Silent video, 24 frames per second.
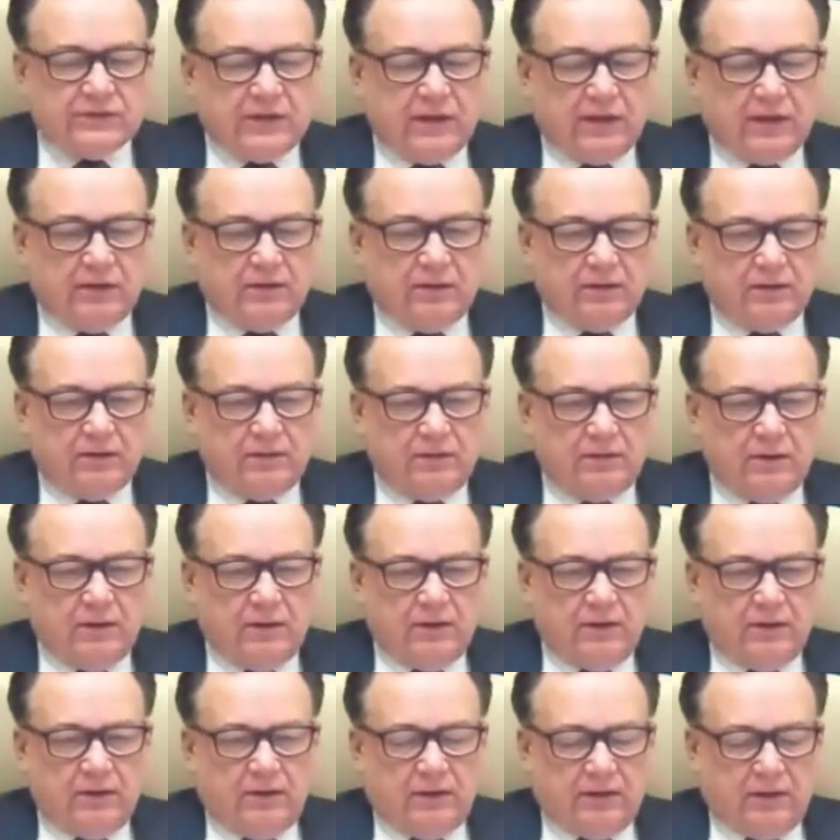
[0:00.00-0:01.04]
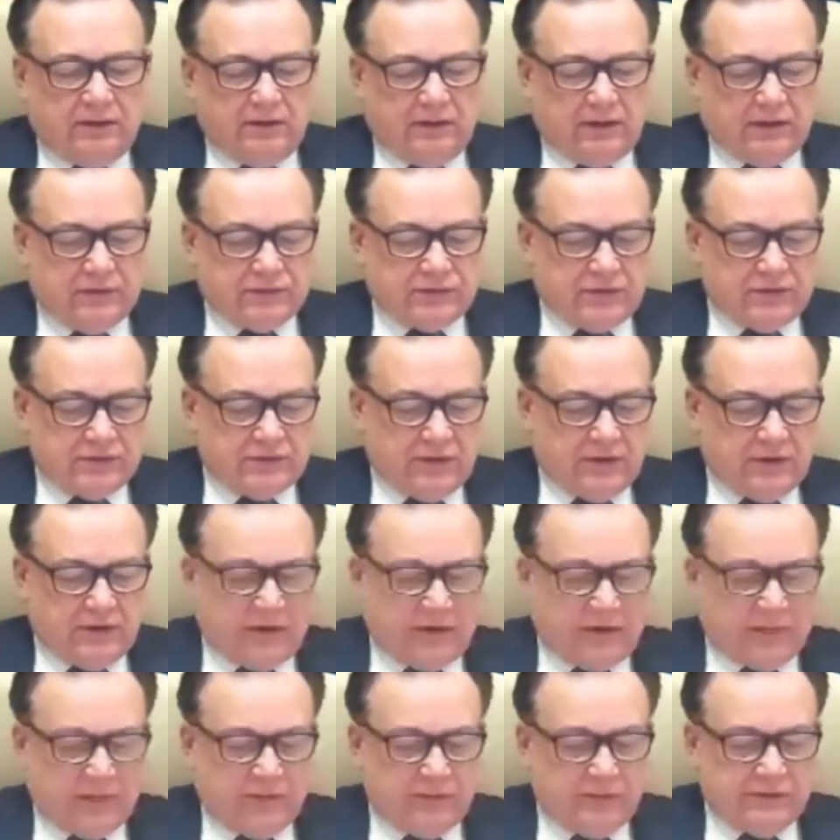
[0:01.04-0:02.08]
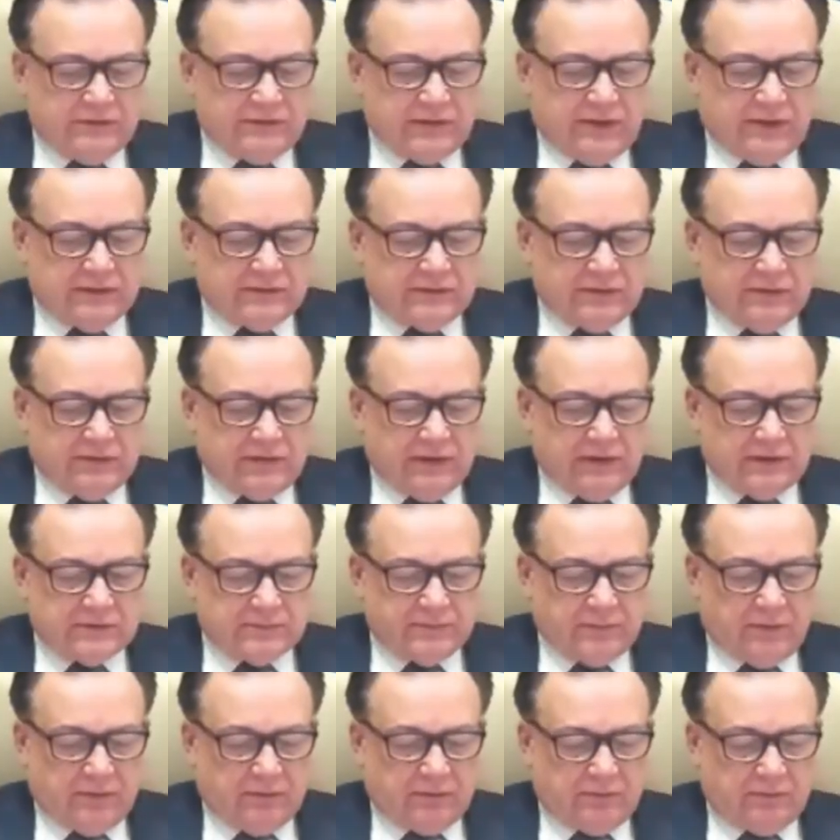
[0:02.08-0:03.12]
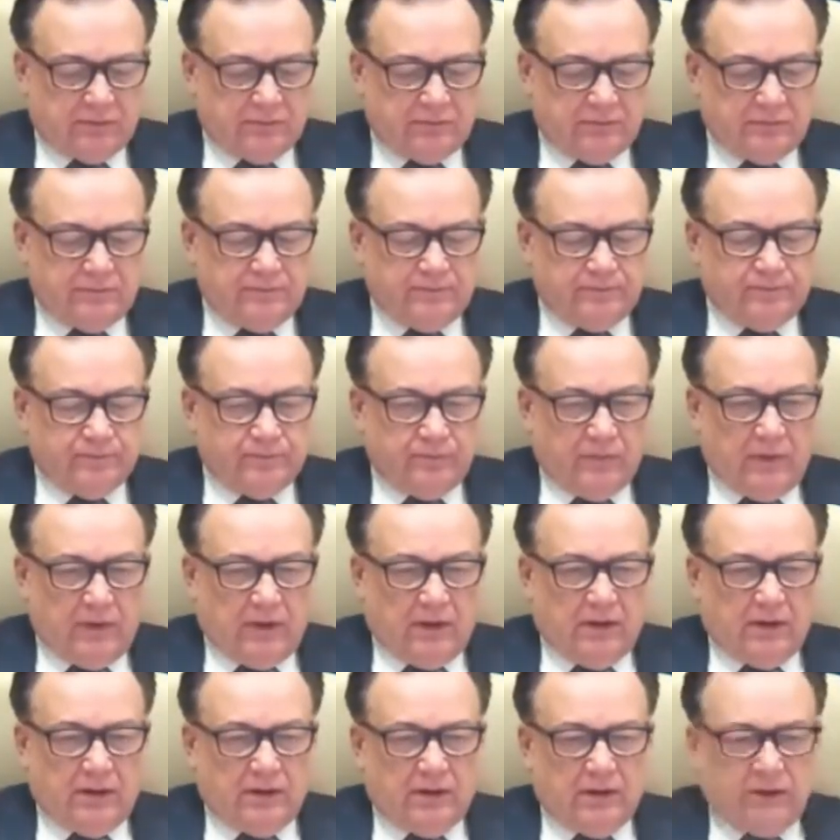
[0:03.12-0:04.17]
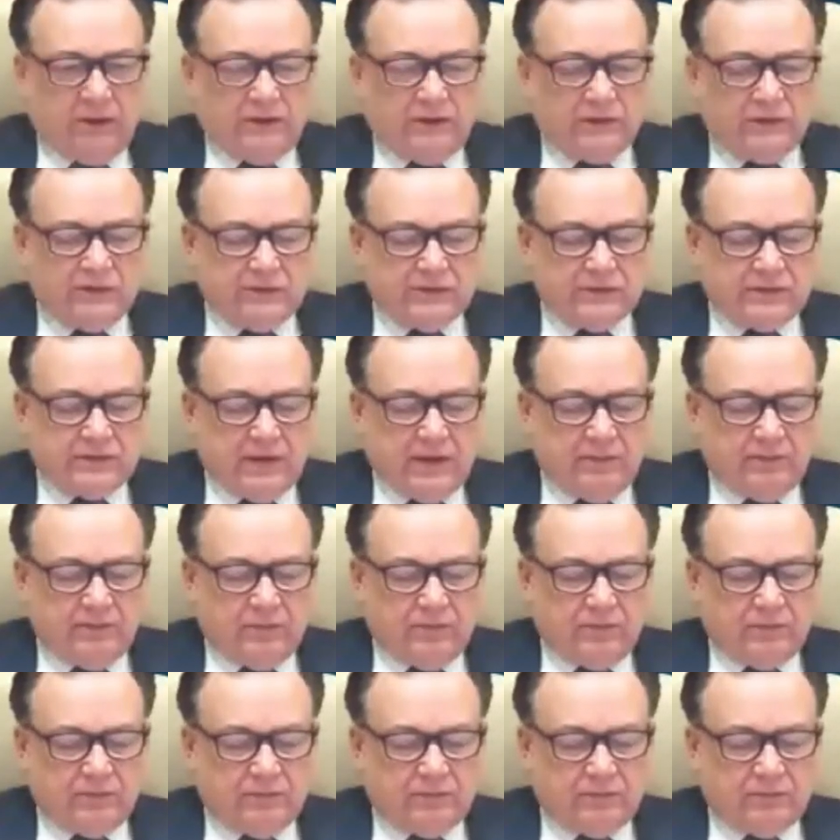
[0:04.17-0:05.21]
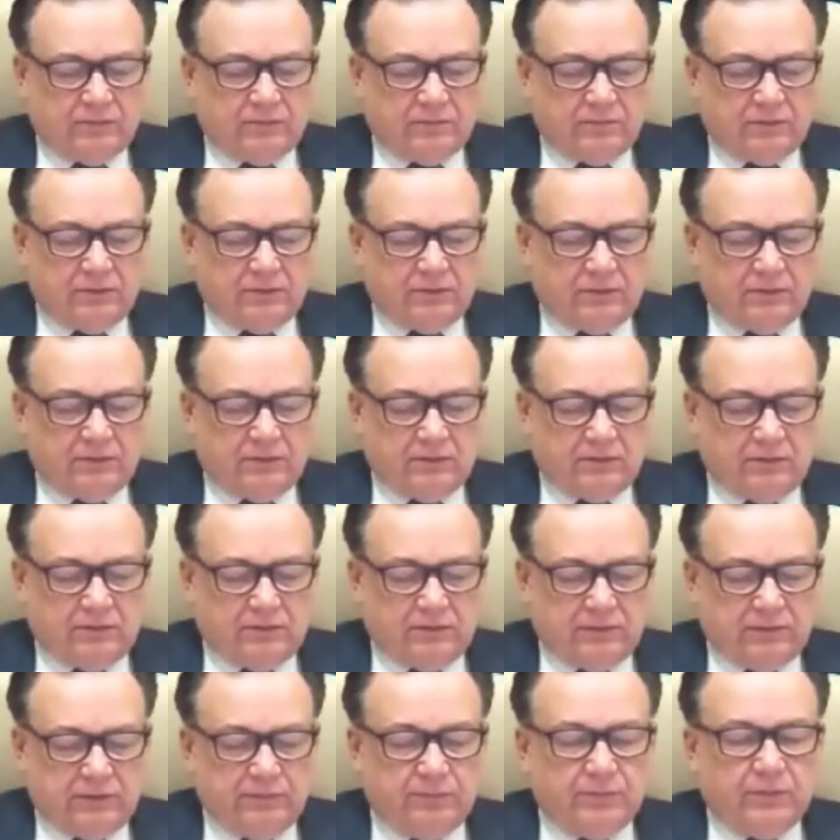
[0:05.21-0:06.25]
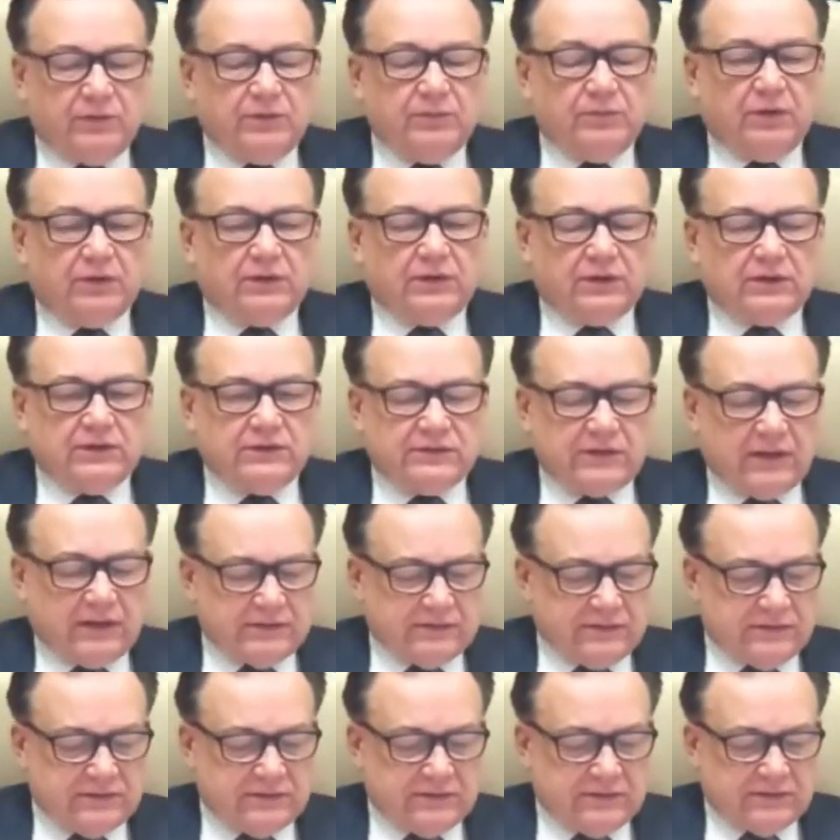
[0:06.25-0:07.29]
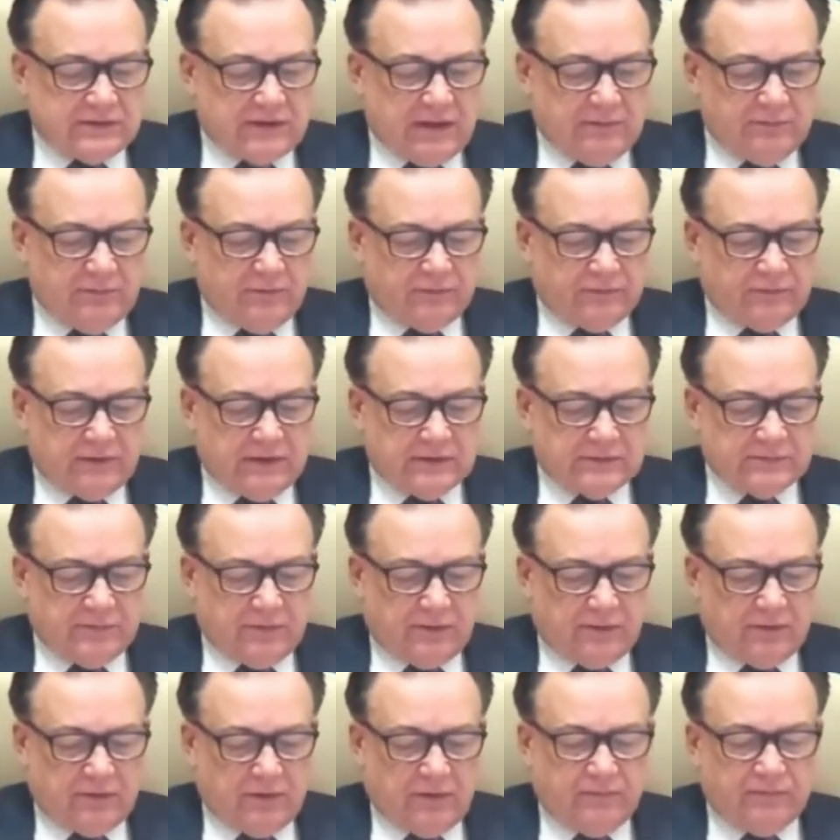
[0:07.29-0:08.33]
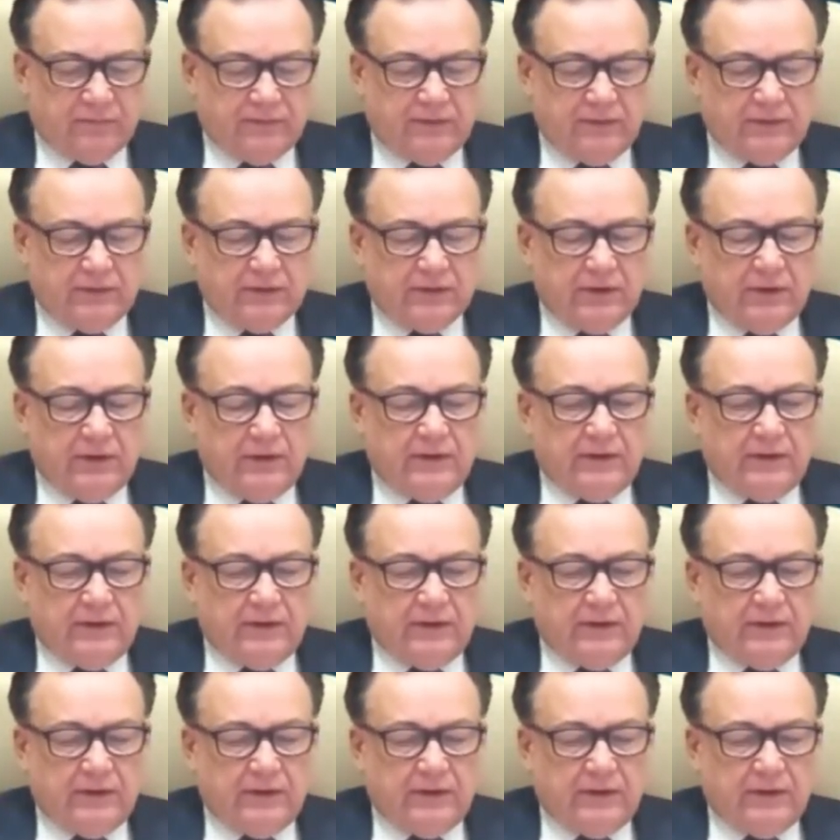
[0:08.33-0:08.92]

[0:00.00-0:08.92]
the activity in the transport sector in order to ensure that we have a clean transport, decarbonized transport,